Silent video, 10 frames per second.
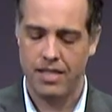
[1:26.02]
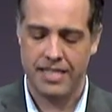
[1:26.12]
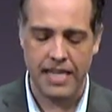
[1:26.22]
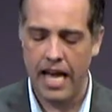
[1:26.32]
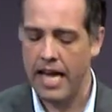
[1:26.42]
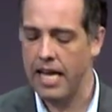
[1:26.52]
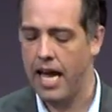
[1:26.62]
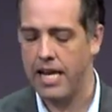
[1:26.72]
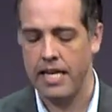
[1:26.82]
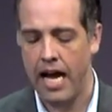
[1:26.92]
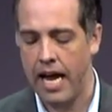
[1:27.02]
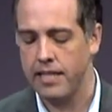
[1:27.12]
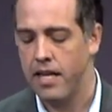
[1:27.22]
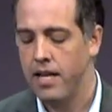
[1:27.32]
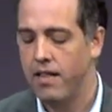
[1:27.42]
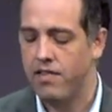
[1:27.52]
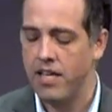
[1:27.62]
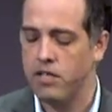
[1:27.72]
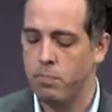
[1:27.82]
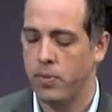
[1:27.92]
day and night,
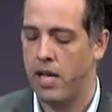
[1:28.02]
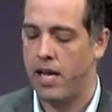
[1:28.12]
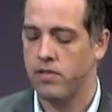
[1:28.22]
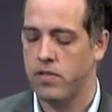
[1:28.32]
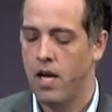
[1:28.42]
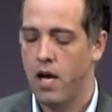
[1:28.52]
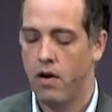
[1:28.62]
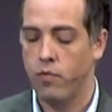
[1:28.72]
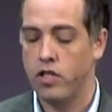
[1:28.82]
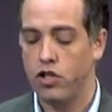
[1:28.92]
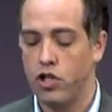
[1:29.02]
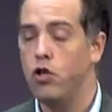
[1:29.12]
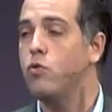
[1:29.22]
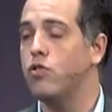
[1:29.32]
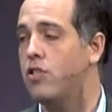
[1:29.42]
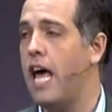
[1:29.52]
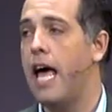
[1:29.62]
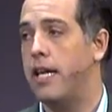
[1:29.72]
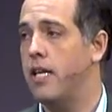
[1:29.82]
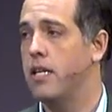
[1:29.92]
this place of which you
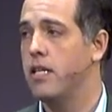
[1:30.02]
said